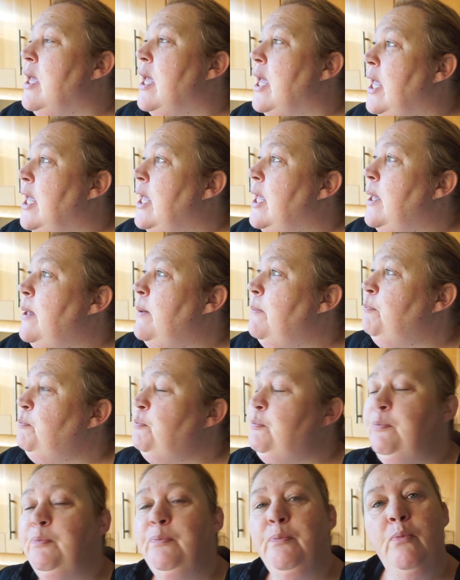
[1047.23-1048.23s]

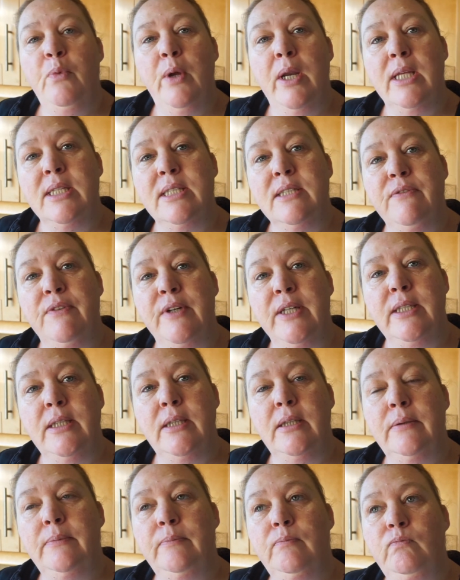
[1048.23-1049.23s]
What else,
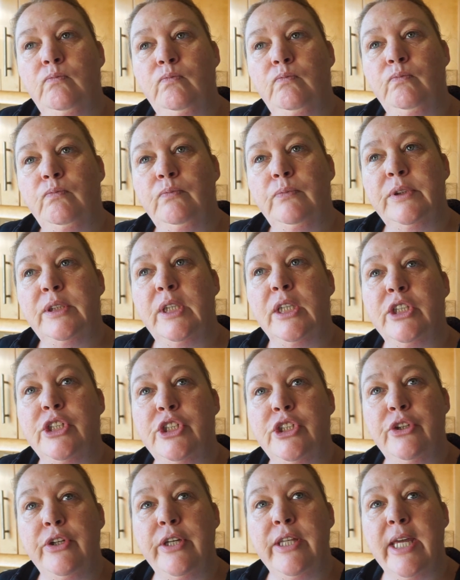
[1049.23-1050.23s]
Whitey? So I could
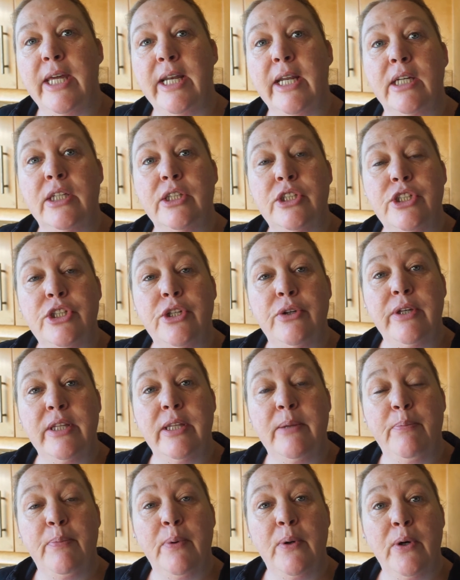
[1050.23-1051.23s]
show you that. I could show you
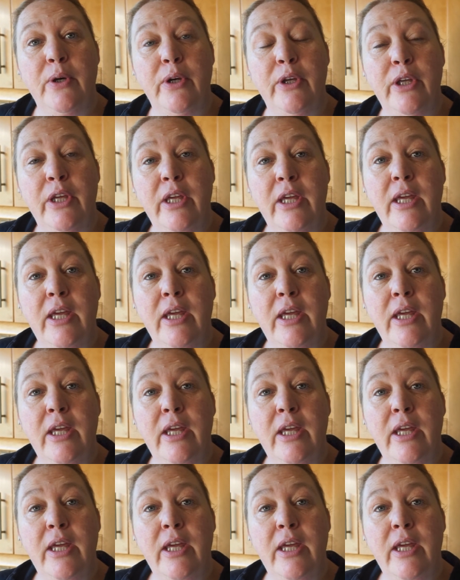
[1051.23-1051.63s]
the book.